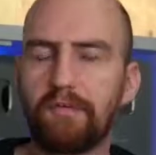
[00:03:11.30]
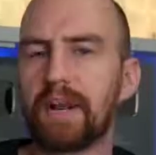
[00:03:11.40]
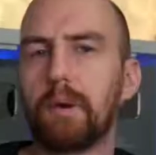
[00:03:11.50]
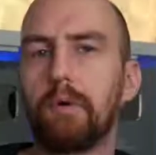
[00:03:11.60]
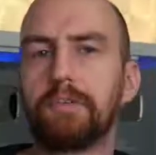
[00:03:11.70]
that
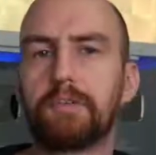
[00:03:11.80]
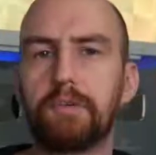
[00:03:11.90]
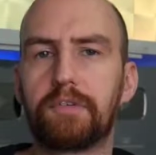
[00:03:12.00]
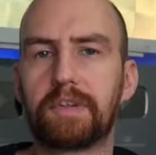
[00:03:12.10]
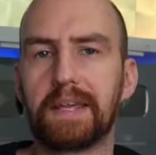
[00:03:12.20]
I want
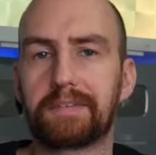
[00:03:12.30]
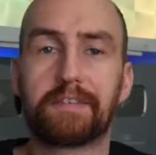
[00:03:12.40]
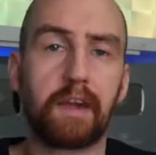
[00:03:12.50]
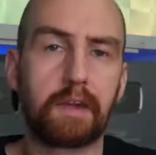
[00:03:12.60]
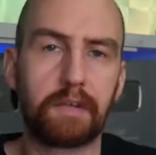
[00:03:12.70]
to set
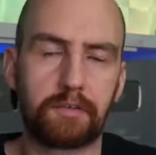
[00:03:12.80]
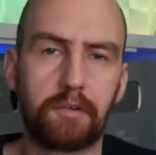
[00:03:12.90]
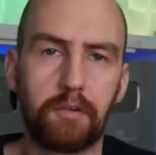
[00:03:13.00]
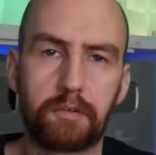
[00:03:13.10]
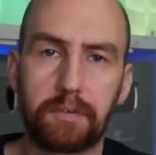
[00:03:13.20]
targets
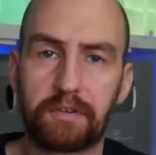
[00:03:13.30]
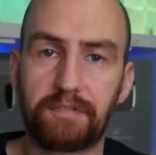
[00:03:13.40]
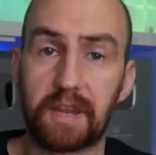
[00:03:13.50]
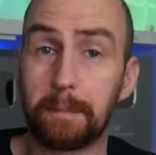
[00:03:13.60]
to specific